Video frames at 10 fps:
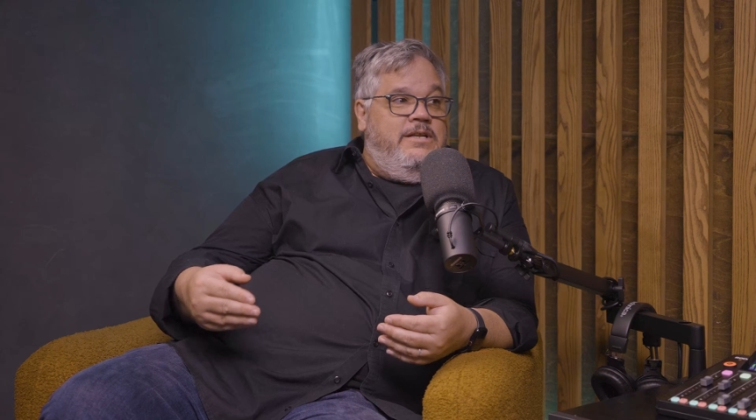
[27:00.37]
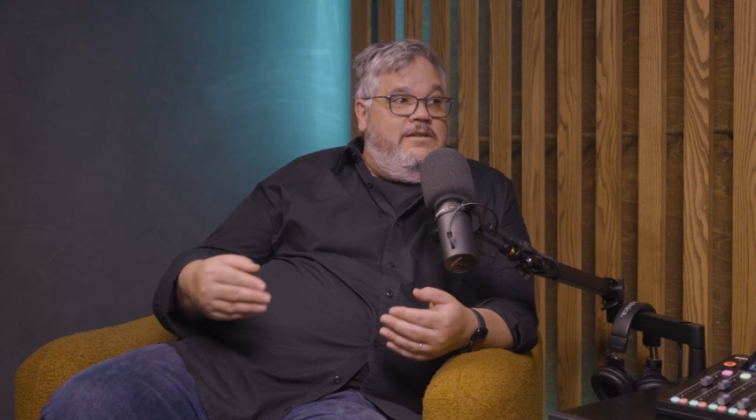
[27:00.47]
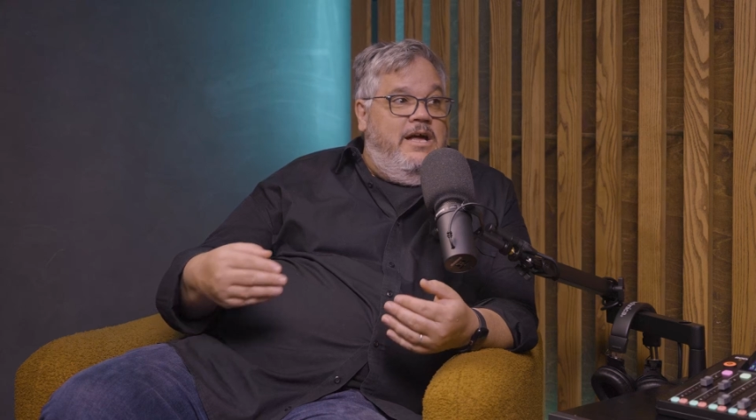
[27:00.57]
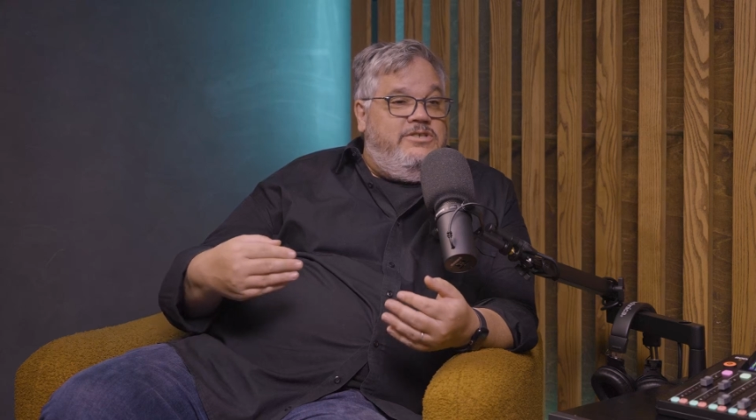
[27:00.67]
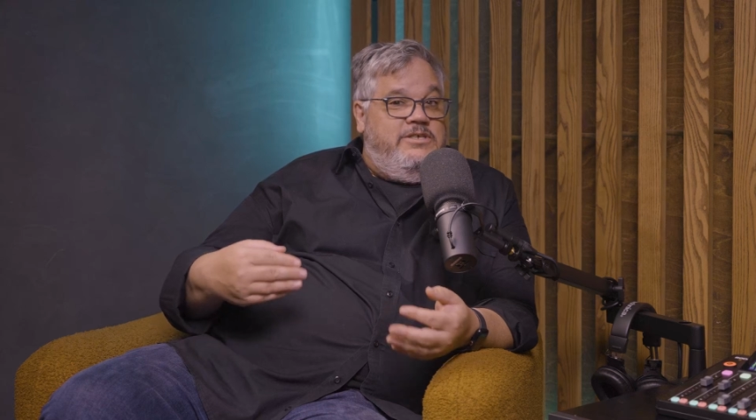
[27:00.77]

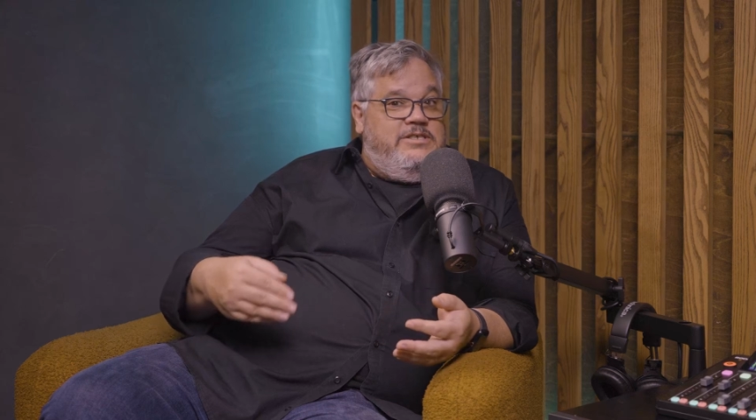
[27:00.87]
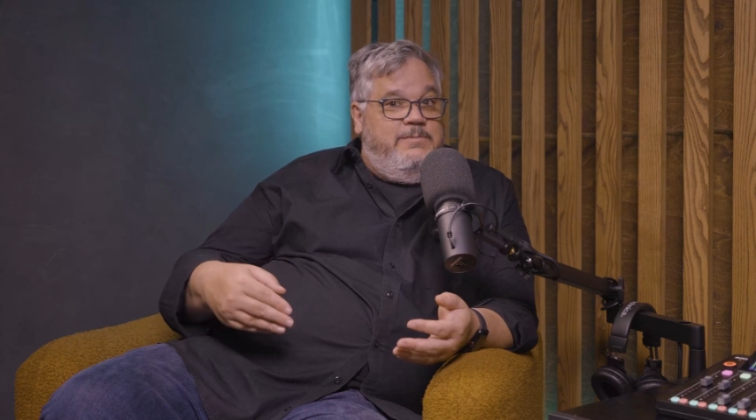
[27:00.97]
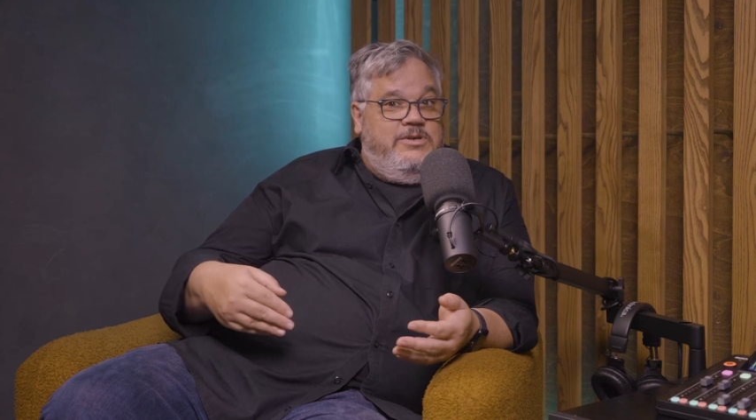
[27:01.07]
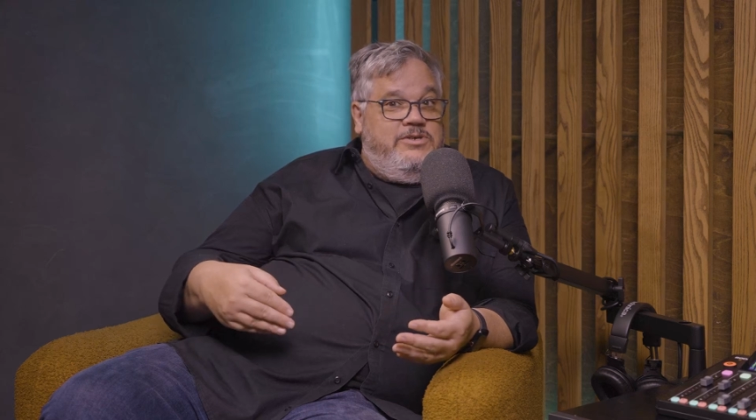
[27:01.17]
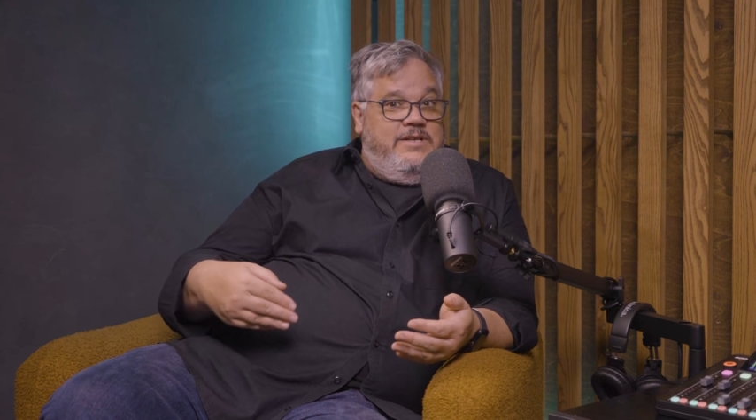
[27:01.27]
not just to
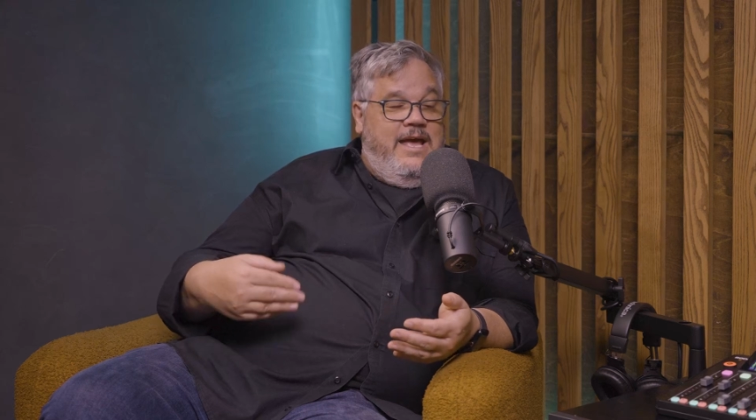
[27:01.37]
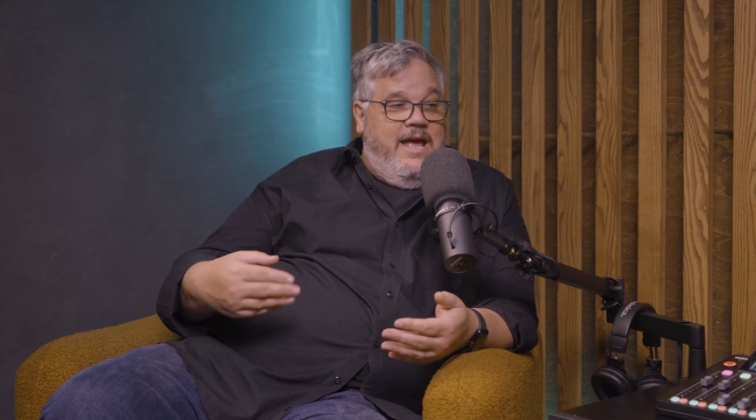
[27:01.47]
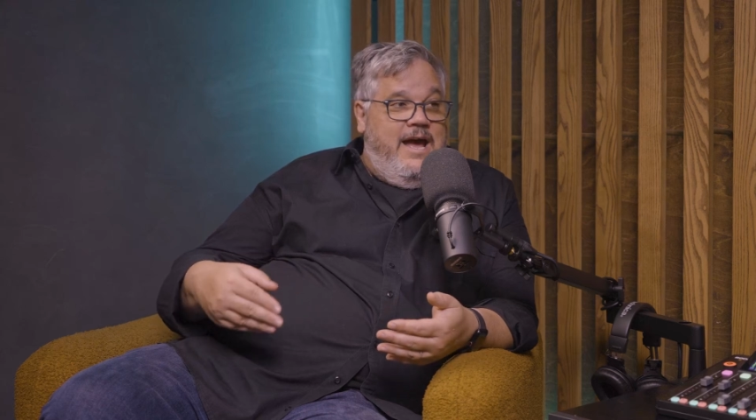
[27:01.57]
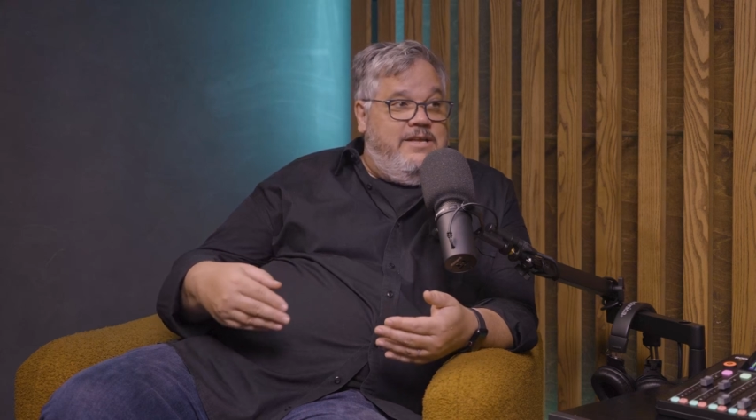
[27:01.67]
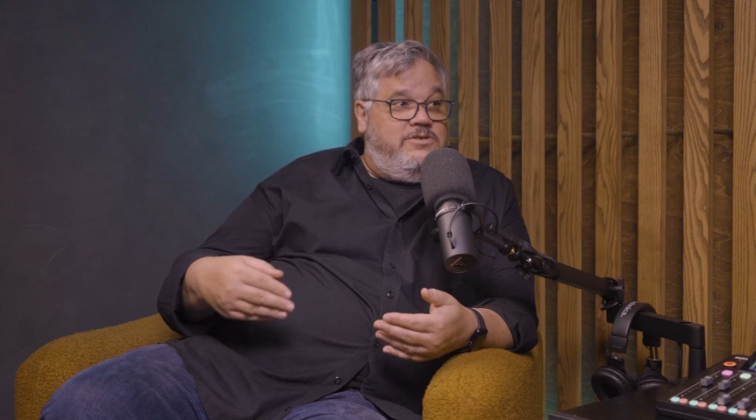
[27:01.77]
make sure the
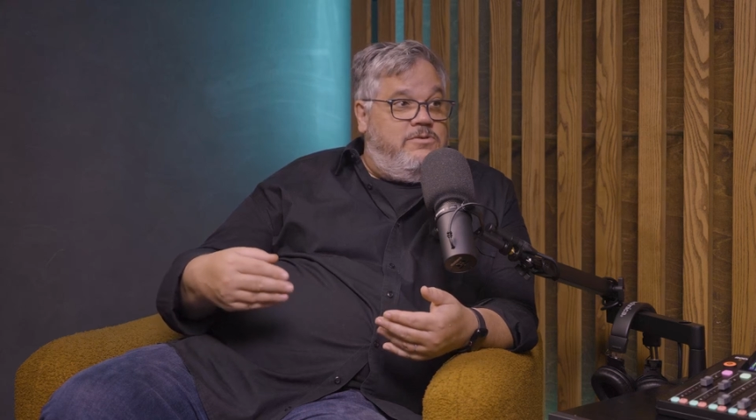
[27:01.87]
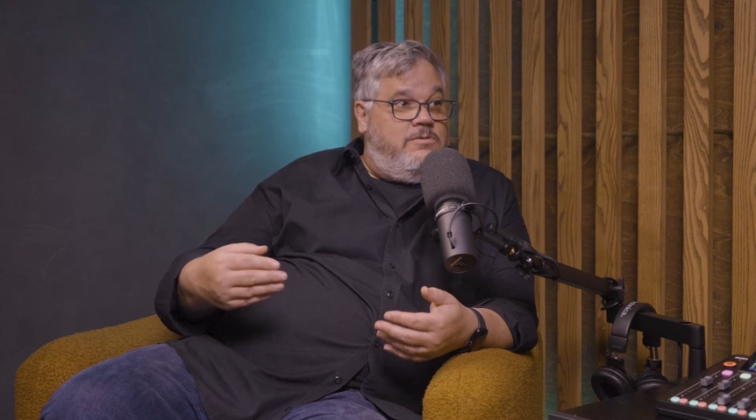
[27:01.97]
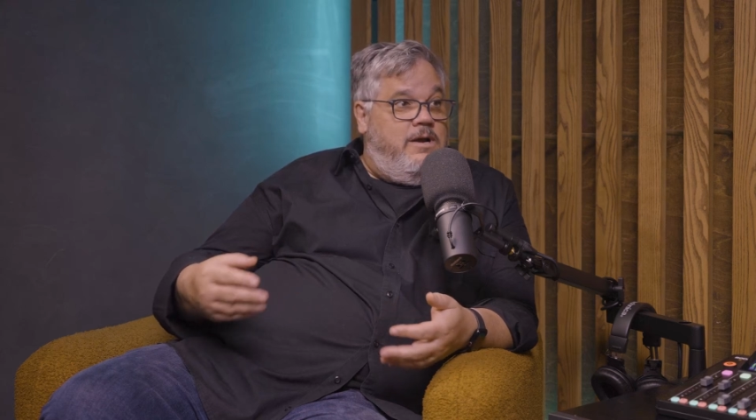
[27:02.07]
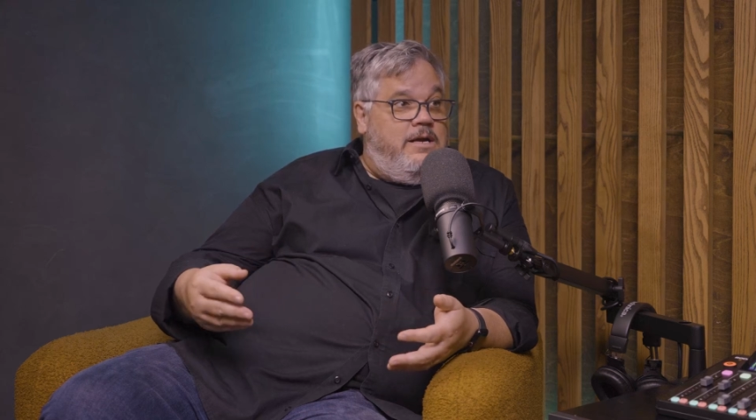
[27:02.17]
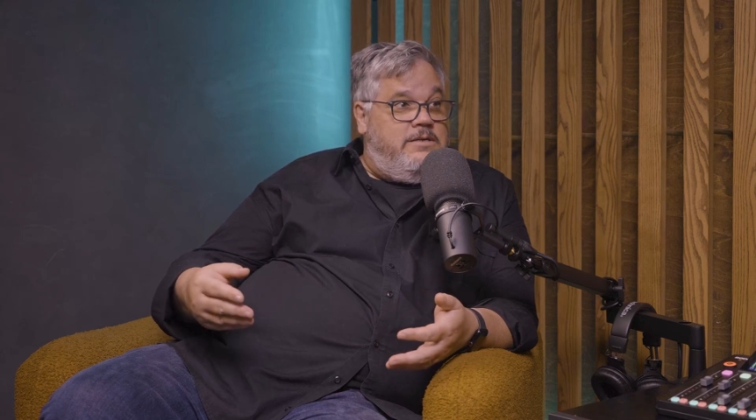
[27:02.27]
AI is
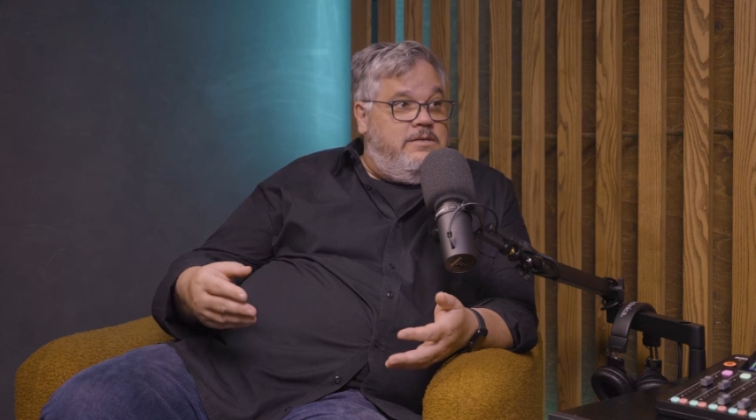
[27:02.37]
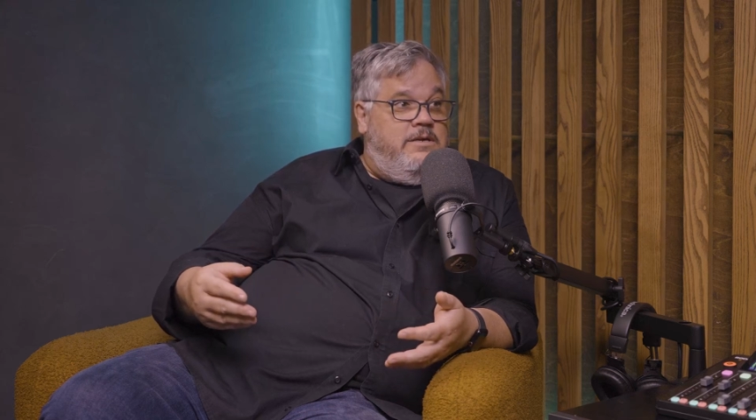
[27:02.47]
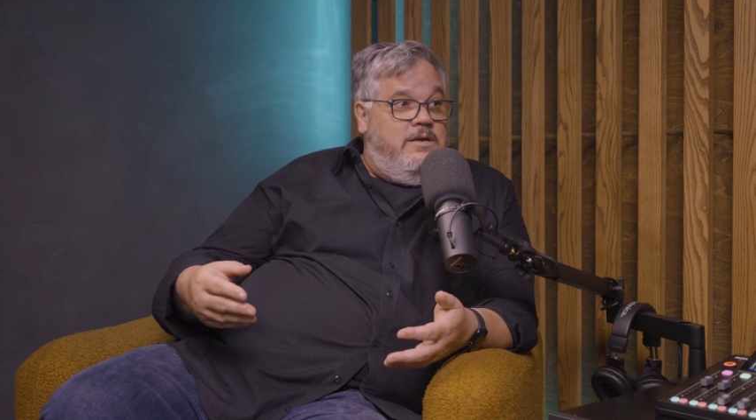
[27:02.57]
correct,